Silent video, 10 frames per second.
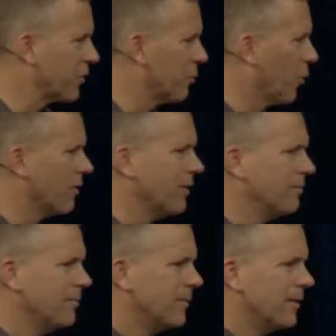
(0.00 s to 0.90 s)
for more of him?
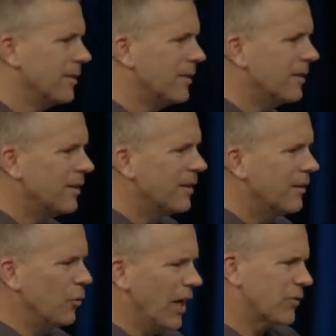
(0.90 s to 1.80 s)

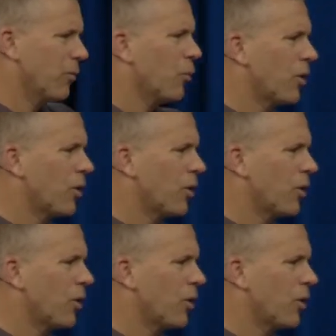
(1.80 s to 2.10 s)
If you ask for more